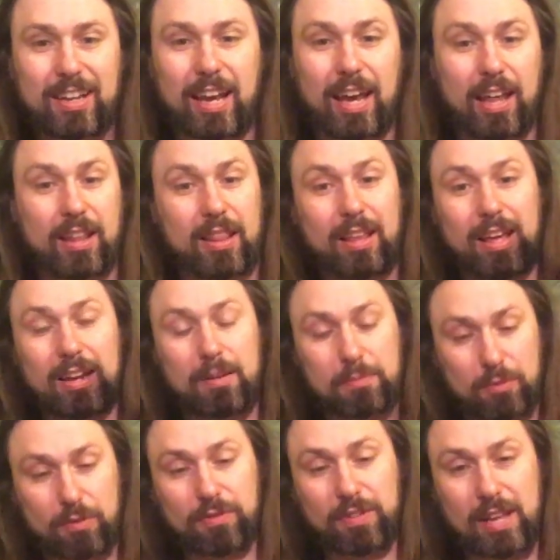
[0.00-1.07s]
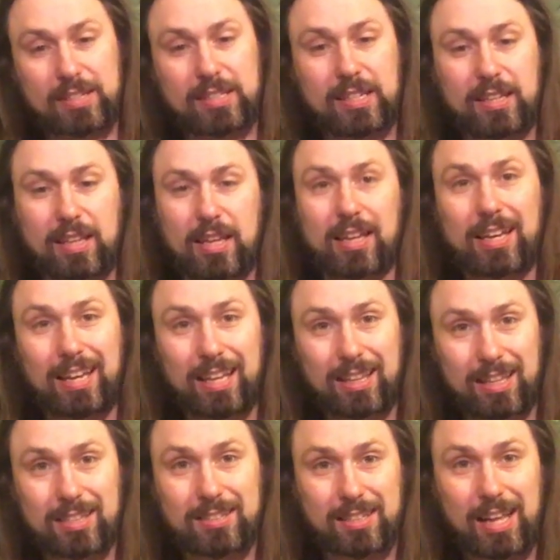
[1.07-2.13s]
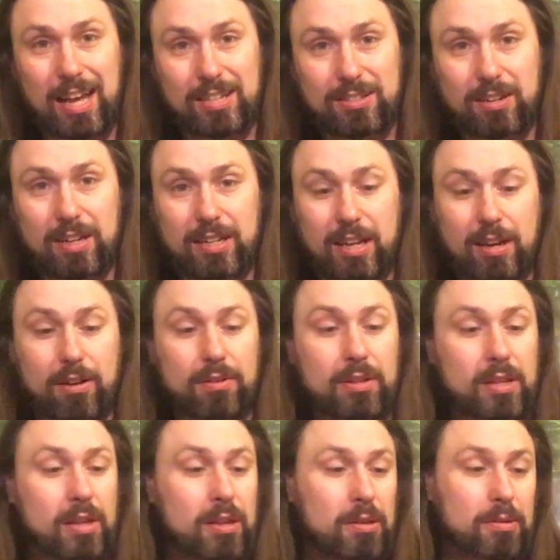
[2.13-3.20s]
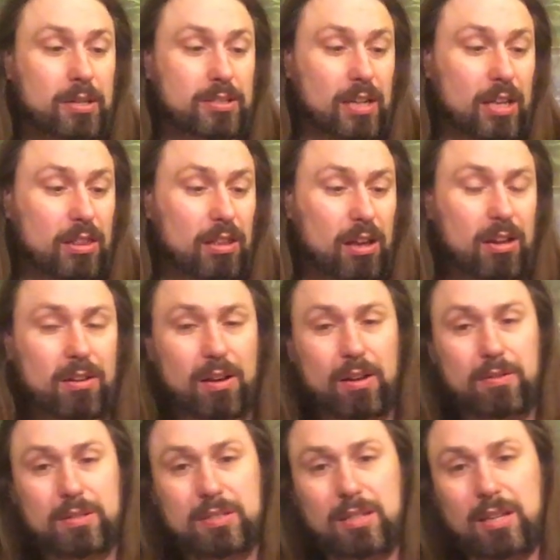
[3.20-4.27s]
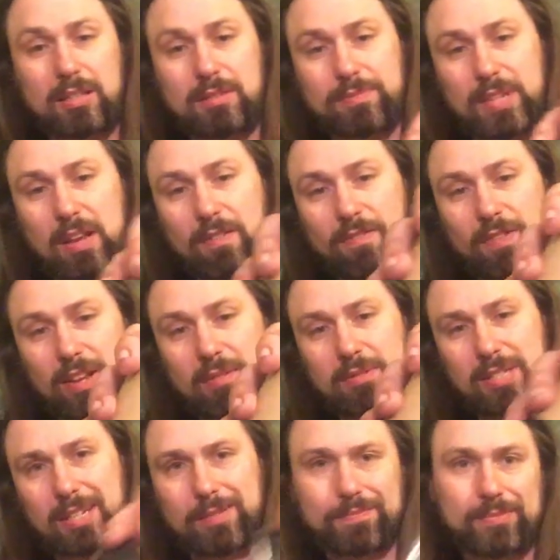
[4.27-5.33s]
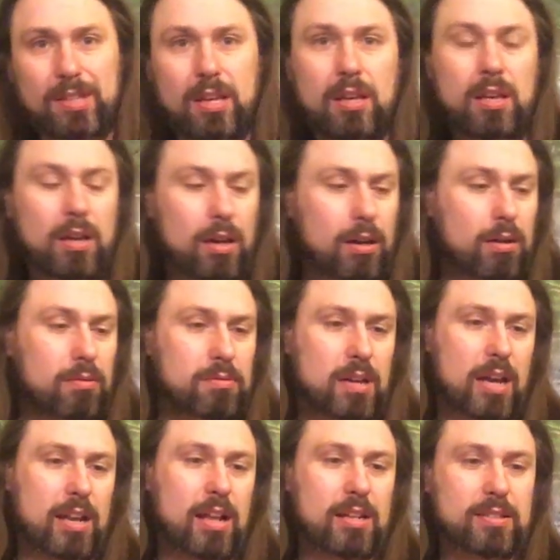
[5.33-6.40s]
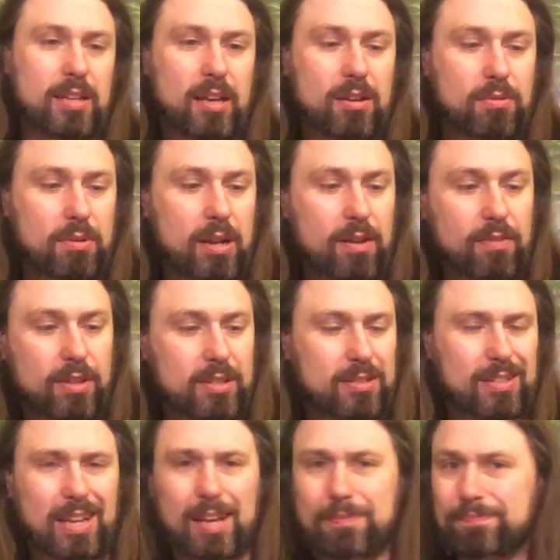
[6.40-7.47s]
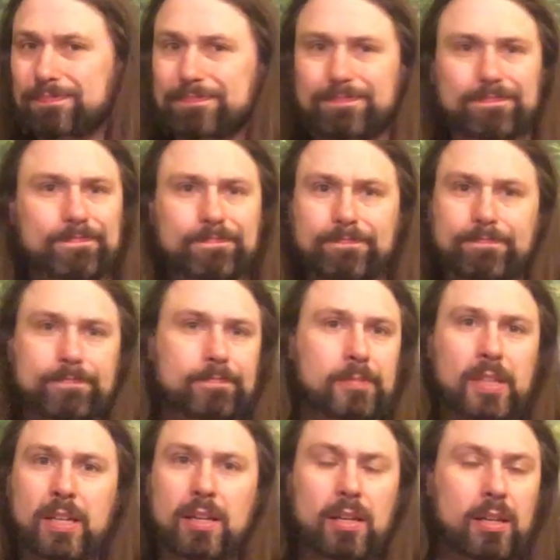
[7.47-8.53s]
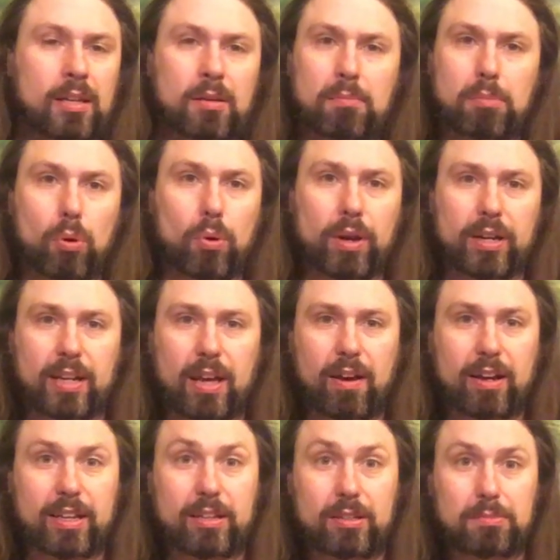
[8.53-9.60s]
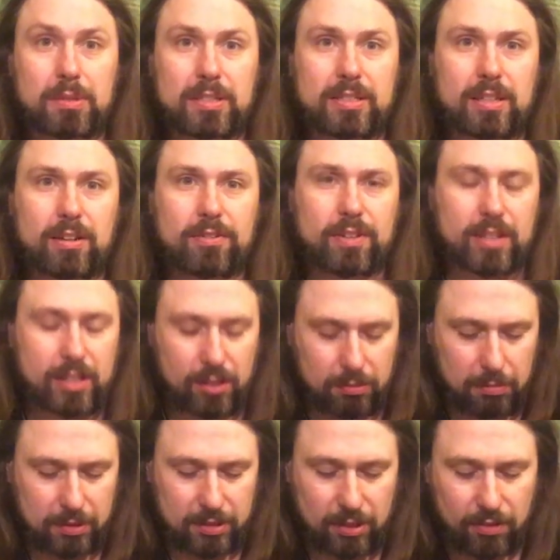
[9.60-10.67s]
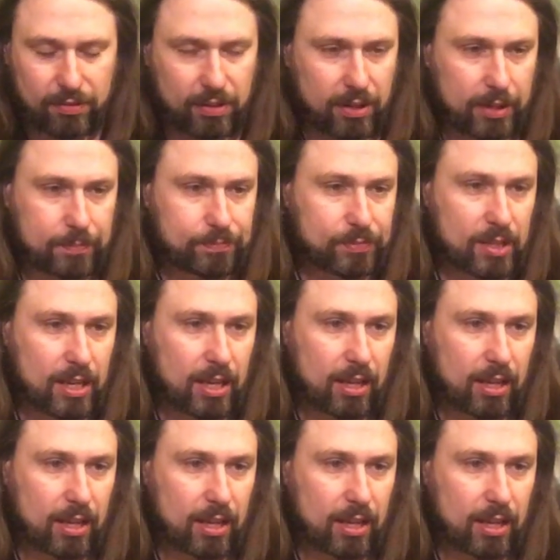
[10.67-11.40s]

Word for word: And, and I'm reflecting in it in this glass right now. Because I thought I always thought 1050 was like, oh, 9 out of 10 or whatever, this and that. Boring now. I killed myself. I killed myself on it.